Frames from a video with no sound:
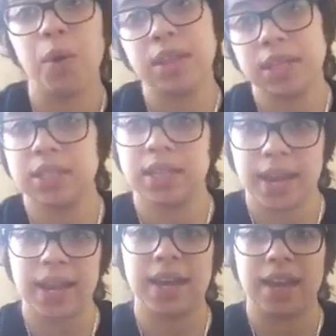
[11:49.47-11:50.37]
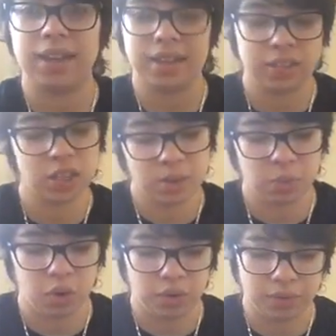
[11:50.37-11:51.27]
withstand at Job
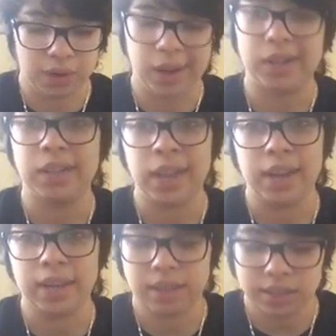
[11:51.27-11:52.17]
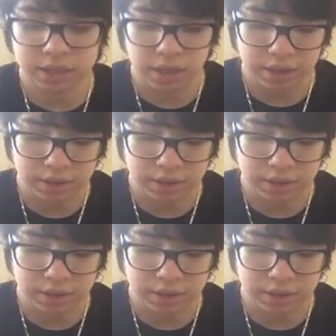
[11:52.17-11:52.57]
Corps for 90 days.